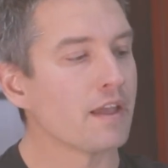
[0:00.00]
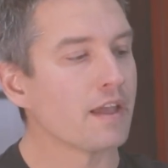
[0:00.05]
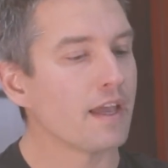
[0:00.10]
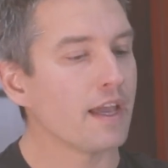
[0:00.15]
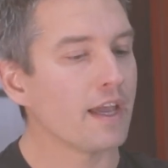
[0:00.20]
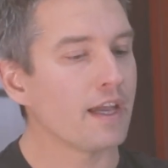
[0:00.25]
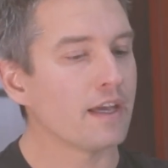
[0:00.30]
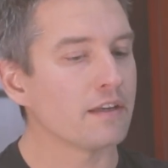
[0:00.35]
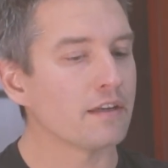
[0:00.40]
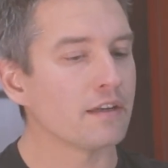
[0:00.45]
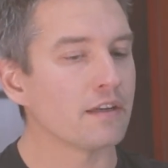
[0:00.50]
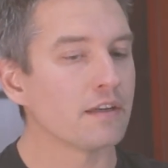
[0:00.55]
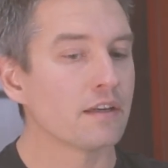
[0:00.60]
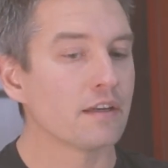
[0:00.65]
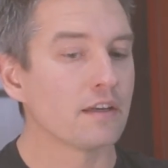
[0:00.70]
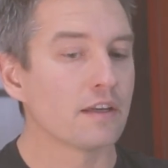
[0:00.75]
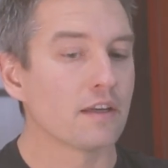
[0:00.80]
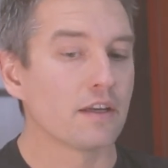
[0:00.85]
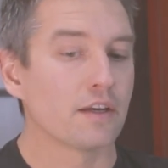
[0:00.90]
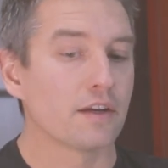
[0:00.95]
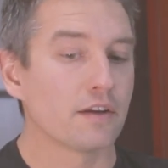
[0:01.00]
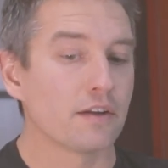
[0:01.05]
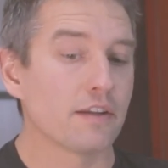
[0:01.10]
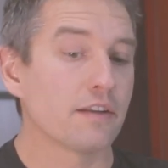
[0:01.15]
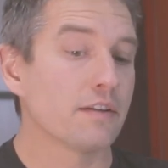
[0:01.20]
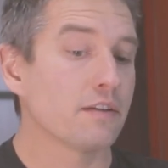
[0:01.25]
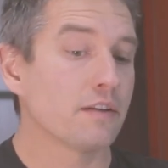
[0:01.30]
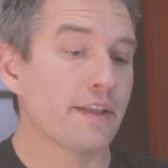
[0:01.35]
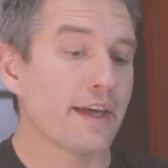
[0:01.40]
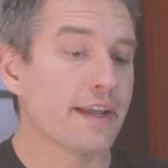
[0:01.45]
And
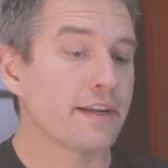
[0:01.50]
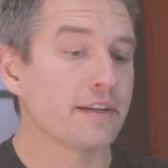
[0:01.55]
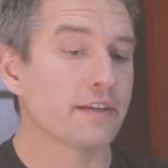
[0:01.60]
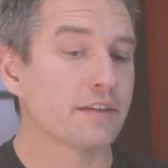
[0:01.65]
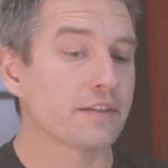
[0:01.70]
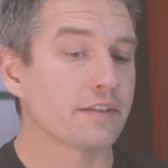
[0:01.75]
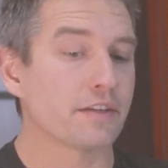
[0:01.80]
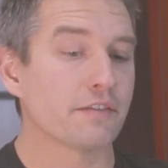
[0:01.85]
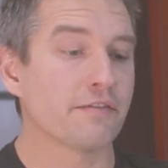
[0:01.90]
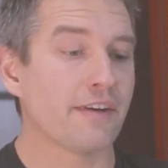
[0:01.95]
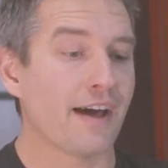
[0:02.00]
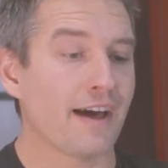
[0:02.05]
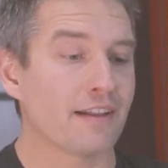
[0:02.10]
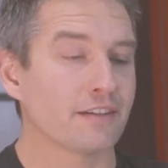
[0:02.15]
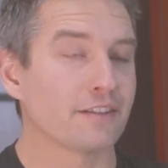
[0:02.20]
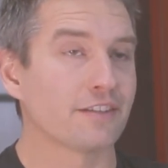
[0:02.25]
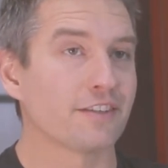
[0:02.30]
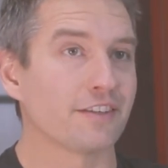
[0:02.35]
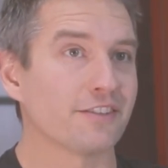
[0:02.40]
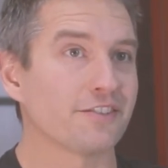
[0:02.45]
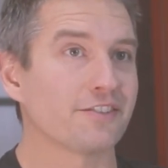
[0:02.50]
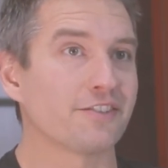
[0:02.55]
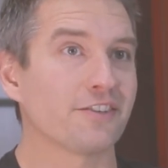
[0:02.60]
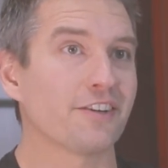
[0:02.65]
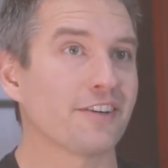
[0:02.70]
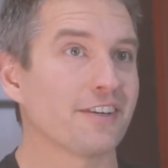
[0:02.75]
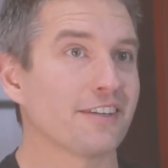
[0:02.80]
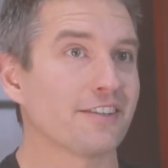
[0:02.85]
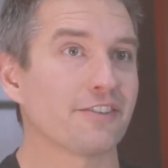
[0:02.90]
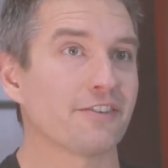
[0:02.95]
that is a valid
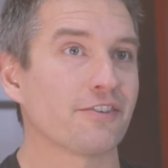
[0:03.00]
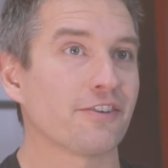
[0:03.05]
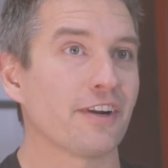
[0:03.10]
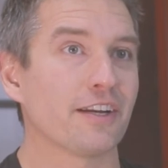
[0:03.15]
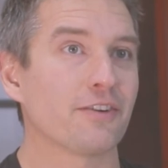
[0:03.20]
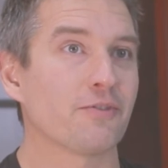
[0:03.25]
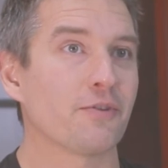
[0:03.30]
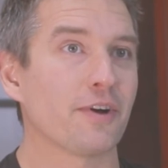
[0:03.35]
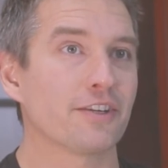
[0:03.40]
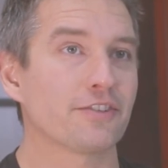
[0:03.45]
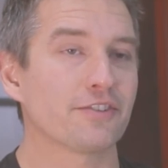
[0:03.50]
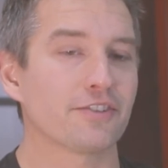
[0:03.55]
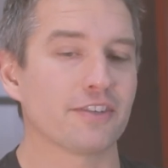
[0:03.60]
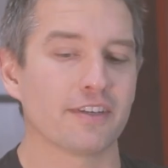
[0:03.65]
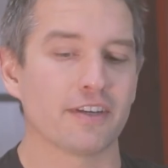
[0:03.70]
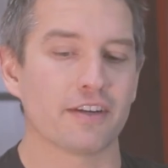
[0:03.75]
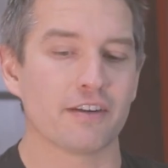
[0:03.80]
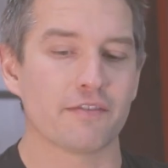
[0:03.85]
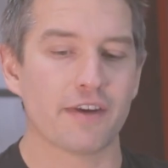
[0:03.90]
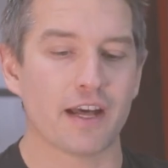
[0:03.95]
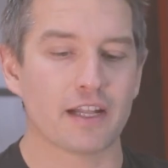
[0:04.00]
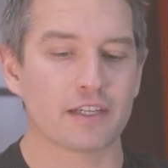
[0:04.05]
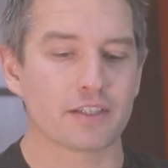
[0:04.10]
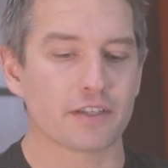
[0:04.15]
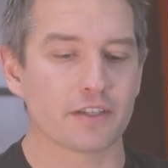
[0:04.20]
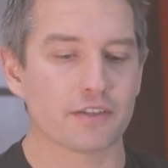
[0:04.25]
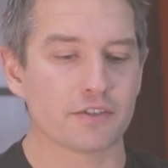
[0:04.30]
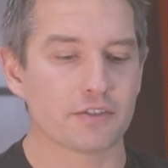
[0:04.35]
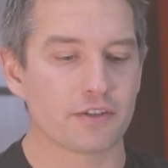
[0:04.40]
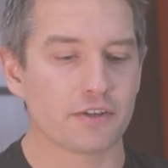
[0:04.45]
concern. It's a great question and a valid
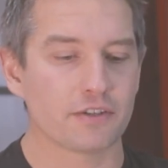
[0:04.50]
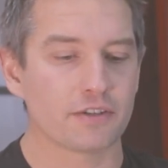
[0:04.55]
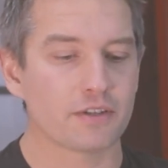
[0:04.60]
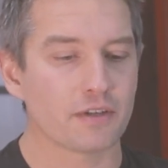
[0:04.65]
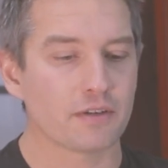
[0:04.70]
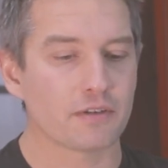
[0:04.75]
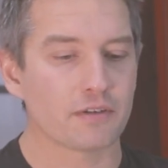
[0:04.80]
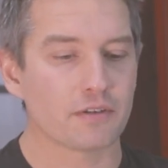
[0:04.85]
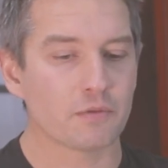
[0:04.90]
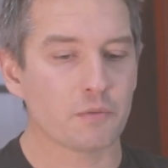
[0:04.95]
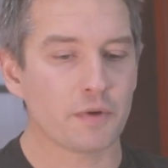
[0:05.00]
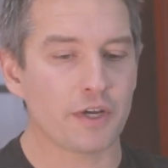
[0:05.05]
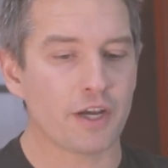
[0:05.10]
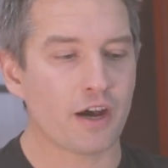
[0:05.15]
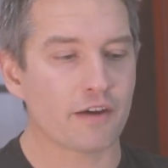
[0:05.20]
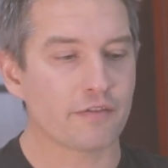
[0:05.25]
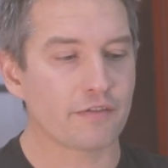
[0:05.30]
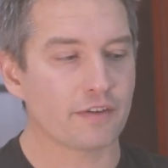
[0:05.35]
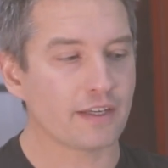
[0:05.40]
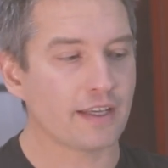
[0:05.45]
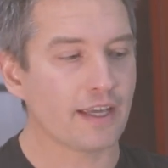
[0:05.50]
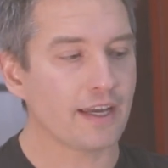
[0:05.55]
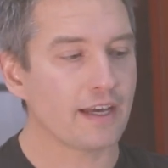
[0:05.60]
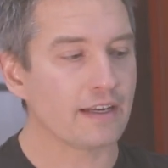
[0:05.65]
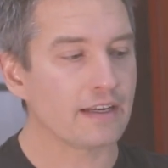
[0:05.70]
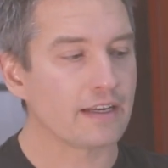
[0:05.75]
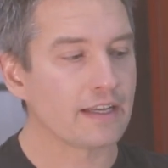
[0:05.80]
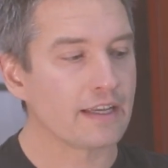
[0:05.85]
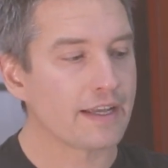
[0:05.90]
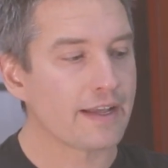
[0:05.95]
concern that we often get.